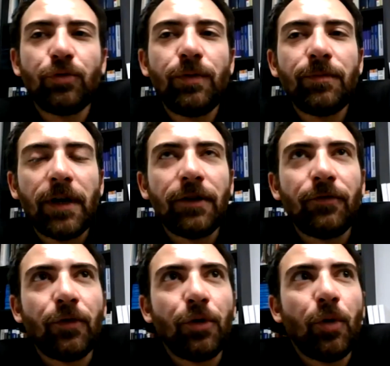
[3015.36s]
would be my
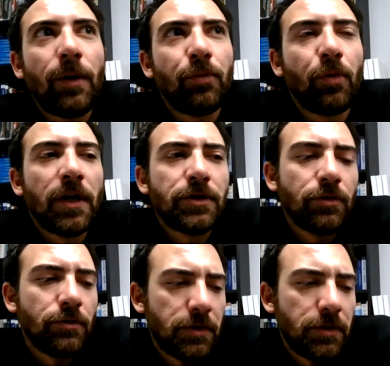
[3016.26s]
follow-up question.